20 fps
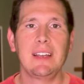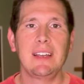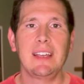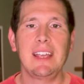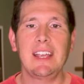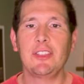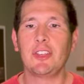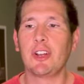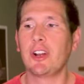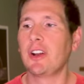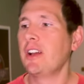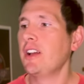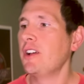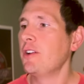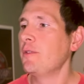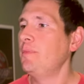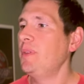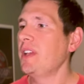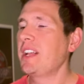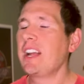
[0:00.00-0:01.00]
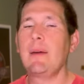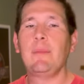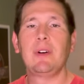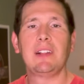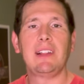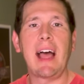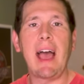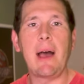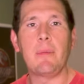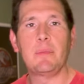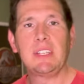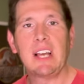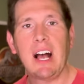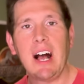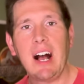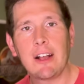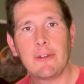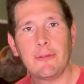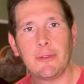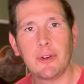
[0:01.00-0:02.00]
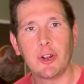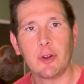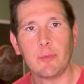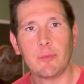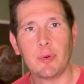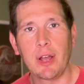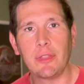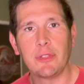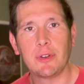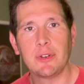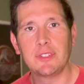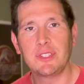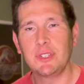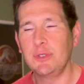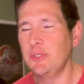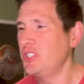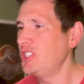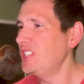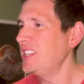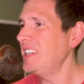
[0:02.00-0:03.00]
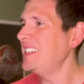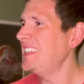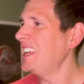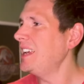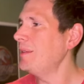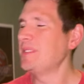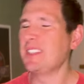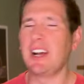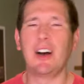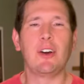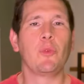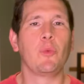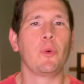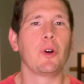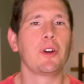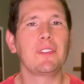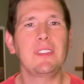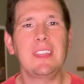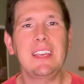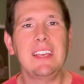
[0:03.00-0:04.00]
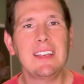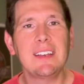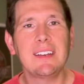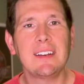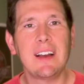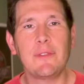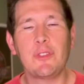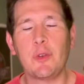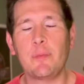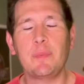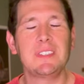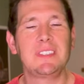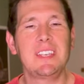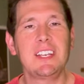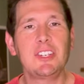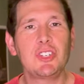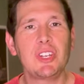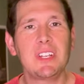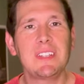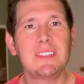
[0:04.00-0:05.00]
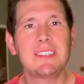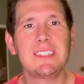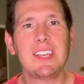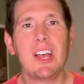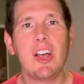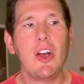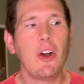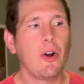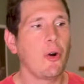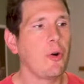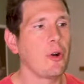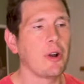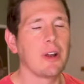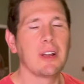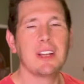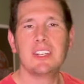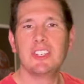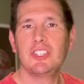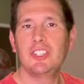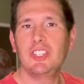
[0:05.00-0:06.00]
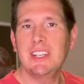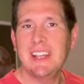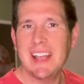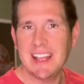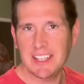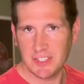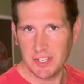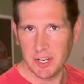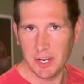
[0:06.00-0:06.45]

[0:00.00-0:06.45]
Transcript: Either become a lapdog for her brothers who she deems unworthy of the positions, or she gets